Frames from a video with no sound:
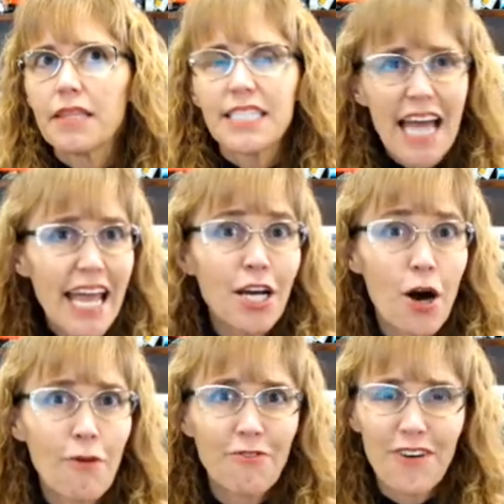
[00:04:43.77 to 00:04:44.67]
take
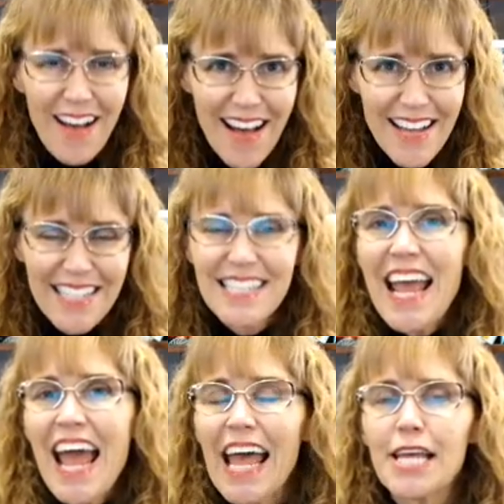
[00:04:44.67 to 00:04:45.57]
home for us
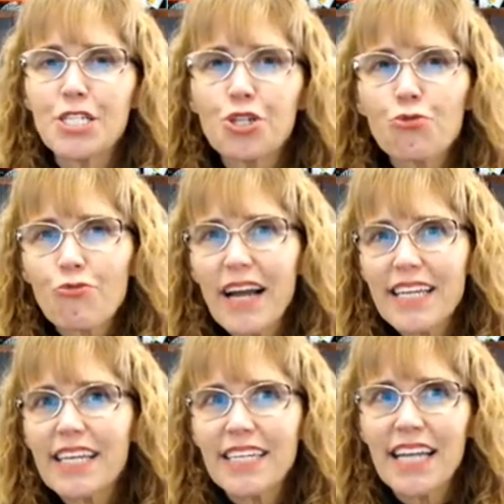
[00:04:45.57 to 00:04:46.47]
is to
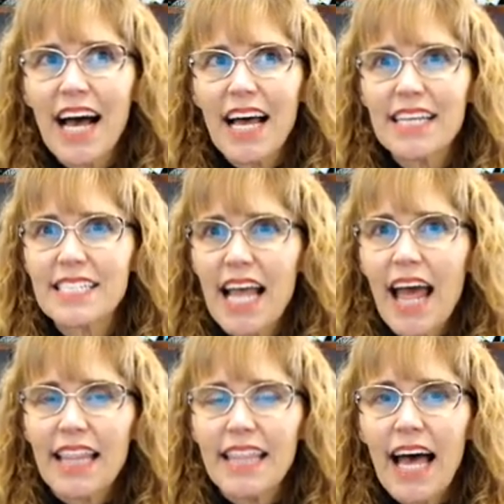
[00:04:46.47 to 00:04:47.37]
recognize
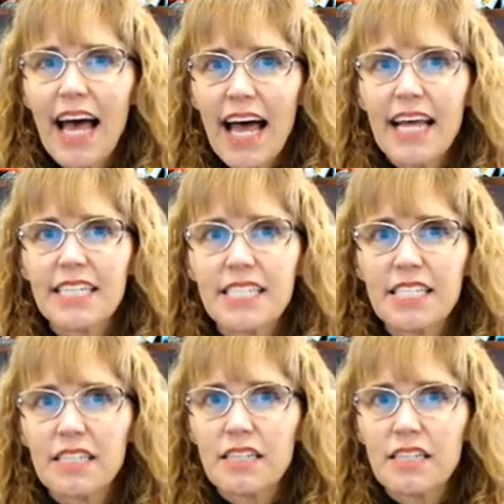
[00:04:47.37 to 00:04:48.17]
that